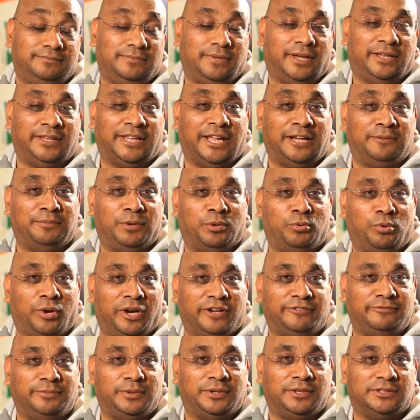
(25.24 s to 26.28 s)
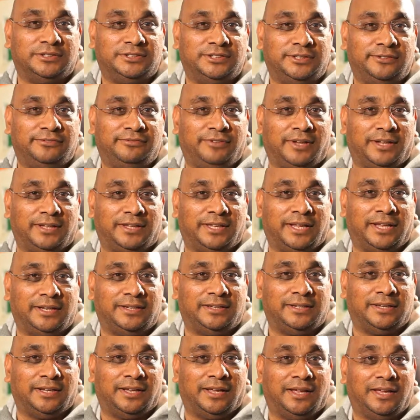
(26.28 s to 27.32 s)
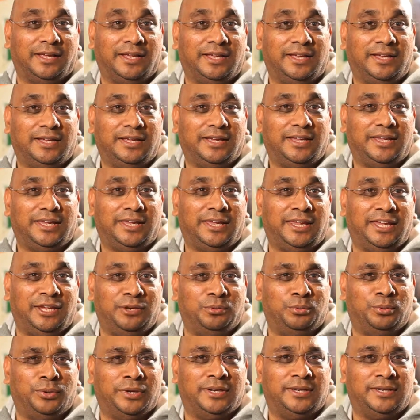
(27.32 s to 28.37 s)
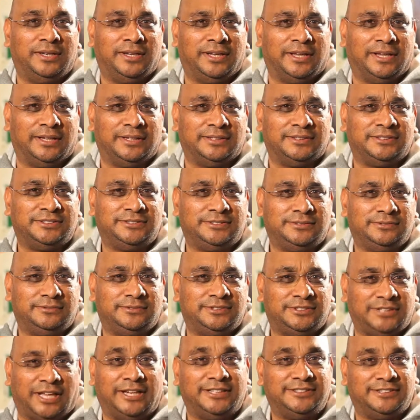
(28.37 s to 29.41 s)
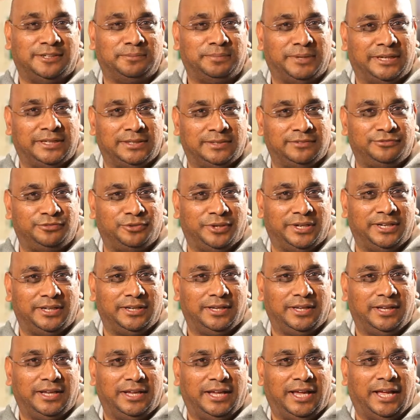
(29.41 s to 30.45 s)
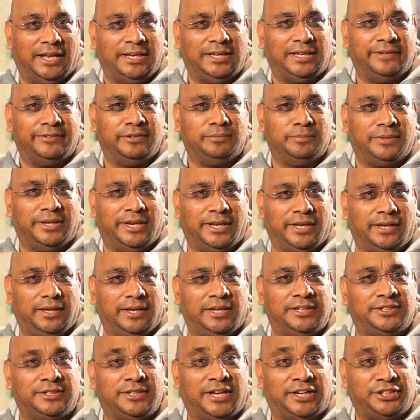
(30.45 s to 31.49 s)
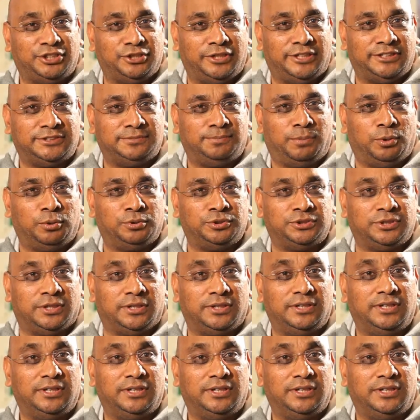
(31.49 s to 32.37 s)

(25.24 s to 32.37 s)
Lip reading: I thank my wife because she felt that he would study something different and give him an international exposure.